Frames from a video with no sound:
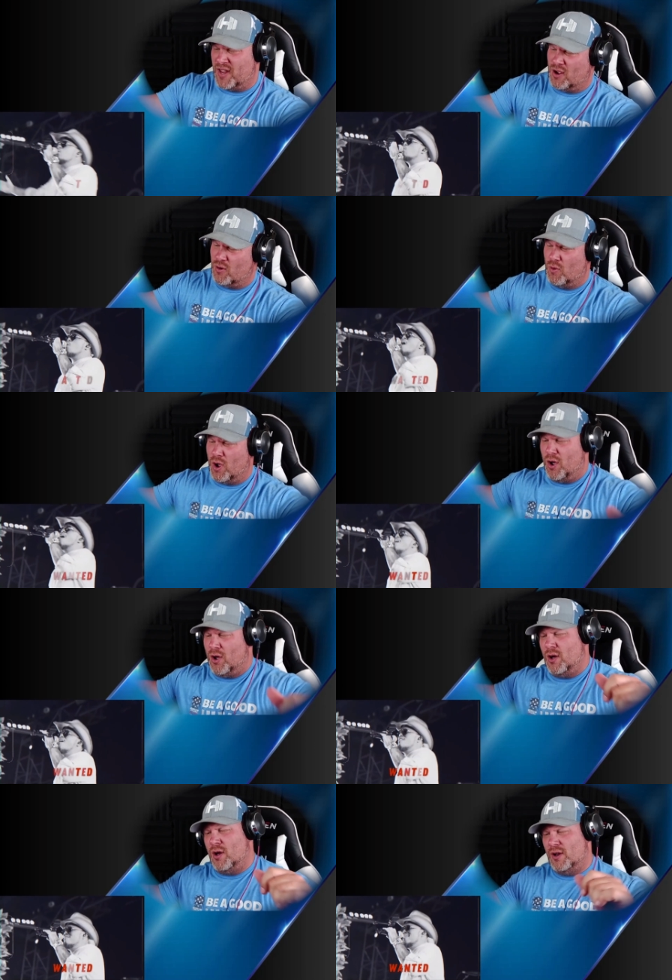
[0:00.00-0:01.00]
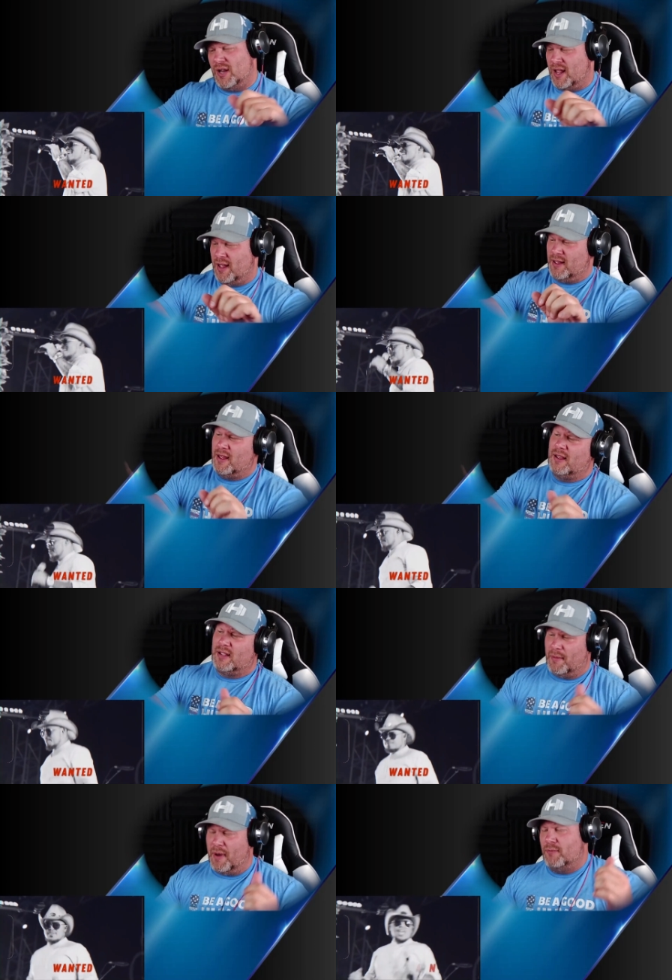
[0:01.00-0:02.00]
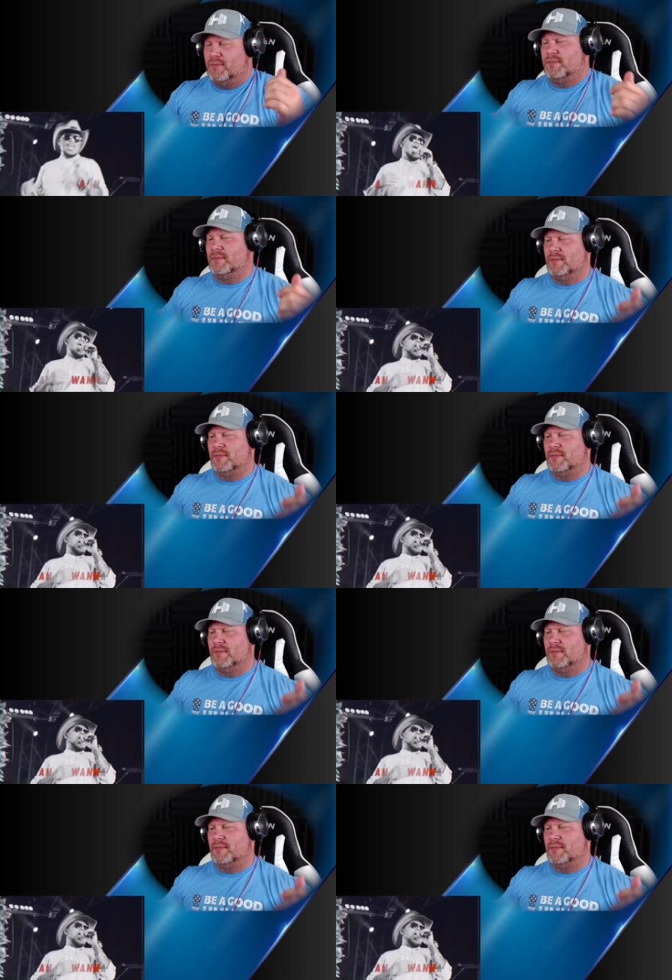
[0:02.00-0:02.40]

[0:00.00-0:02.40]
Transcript: feel wanted. Come on.